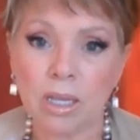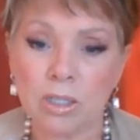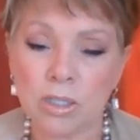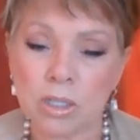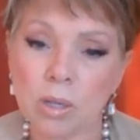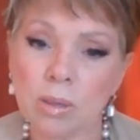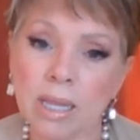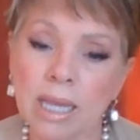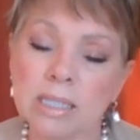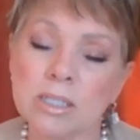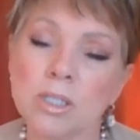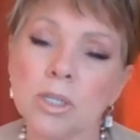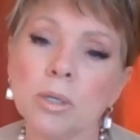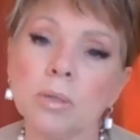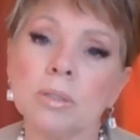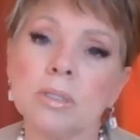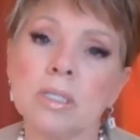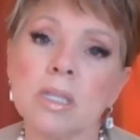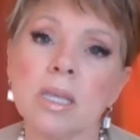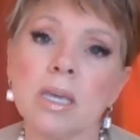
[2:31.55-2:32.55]
So let's
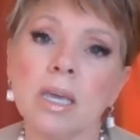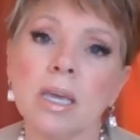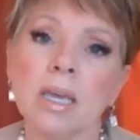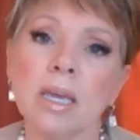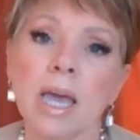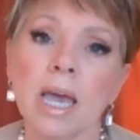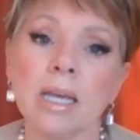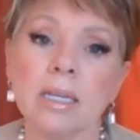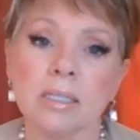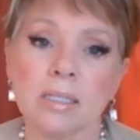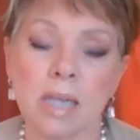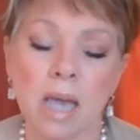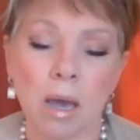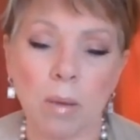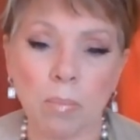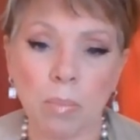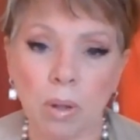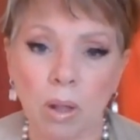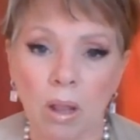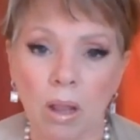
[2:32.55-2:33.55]
use the
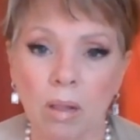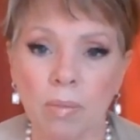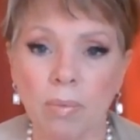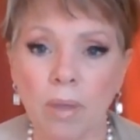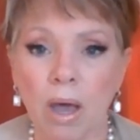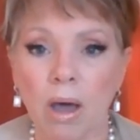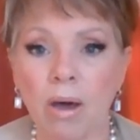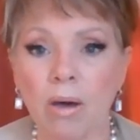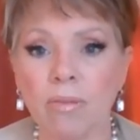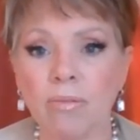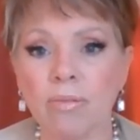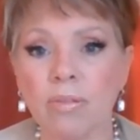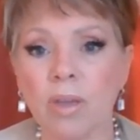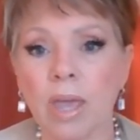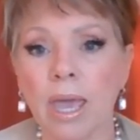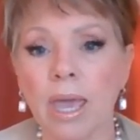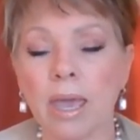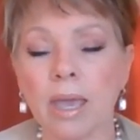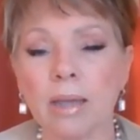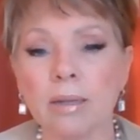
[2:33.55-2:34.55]
example of
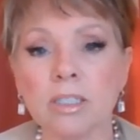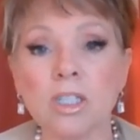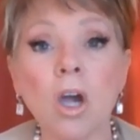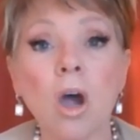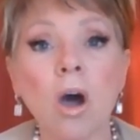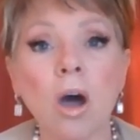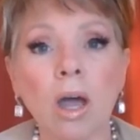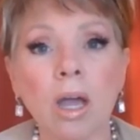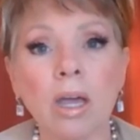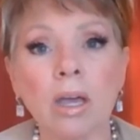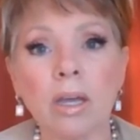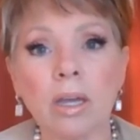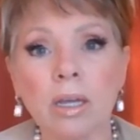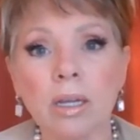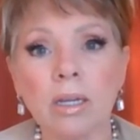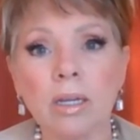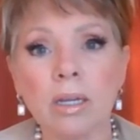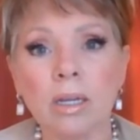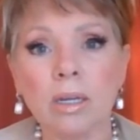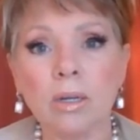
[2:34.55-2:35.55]
a talk
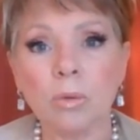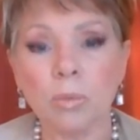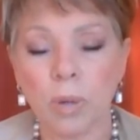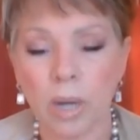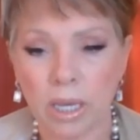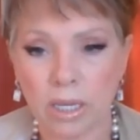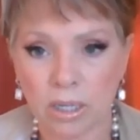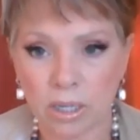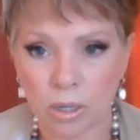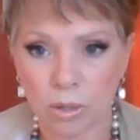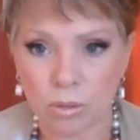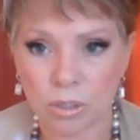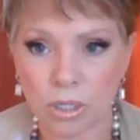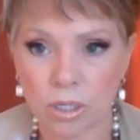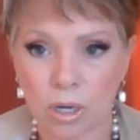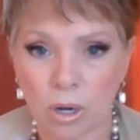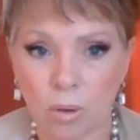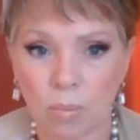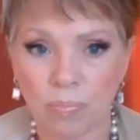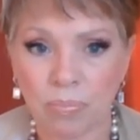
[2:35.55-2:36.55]
radio
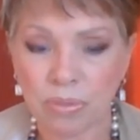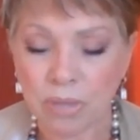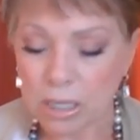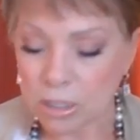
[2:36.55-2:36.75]
show.